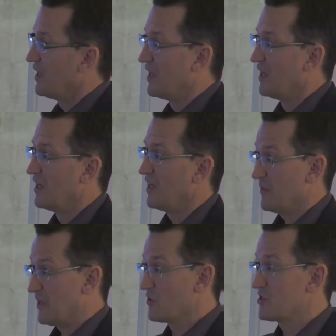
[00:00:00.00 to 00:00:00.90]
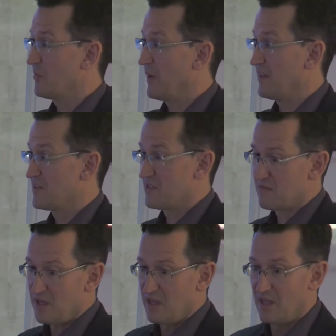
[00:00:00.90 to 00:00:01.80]
osteopaths,
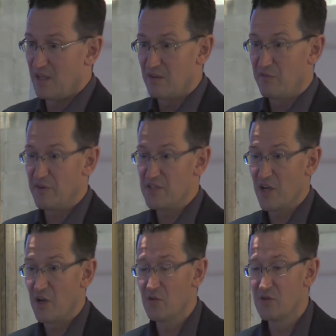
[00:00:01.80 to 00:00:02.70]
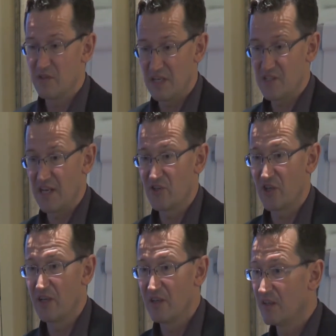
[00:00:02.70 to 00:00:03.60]
physios,
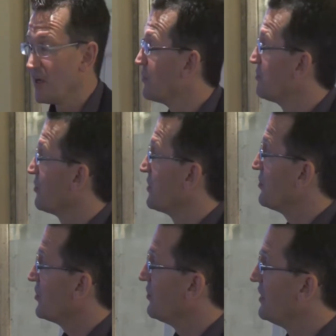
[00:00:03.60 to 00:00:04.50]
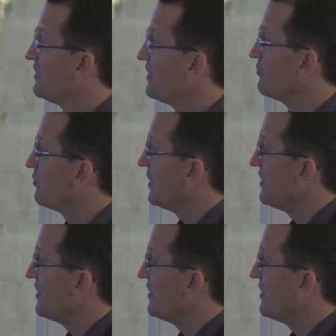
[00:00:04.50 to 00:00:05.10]
etc. I would probably put you in